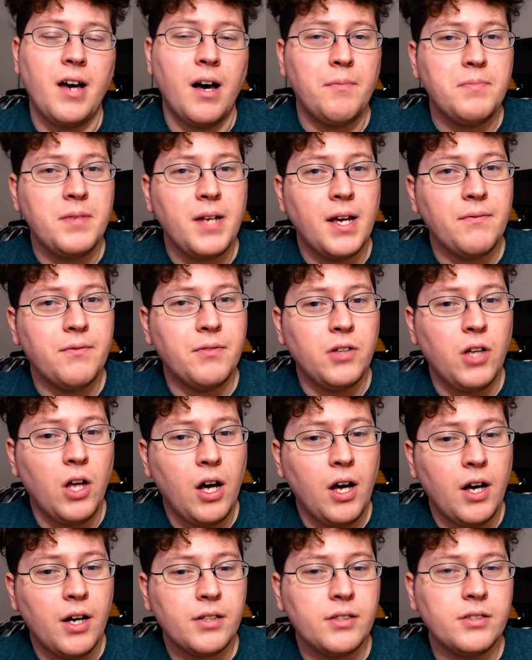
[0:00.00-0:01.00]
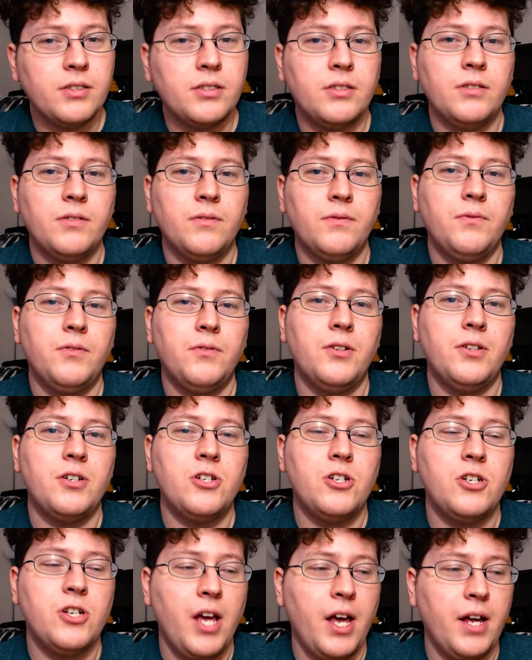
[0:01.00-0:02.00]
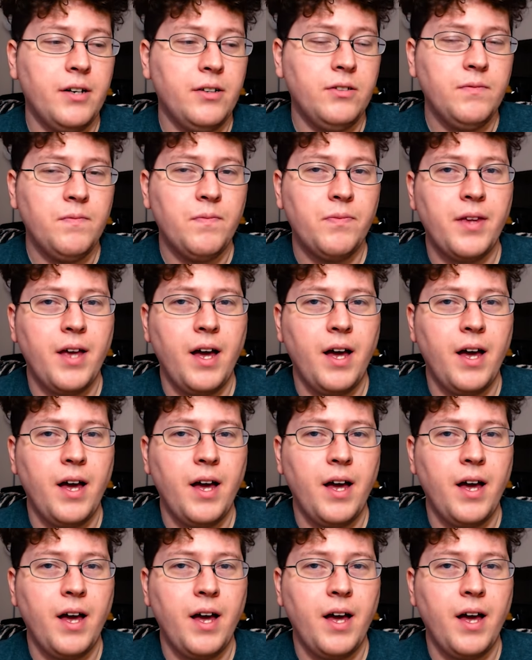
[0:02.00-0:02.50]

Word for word: update vlogs for the channel.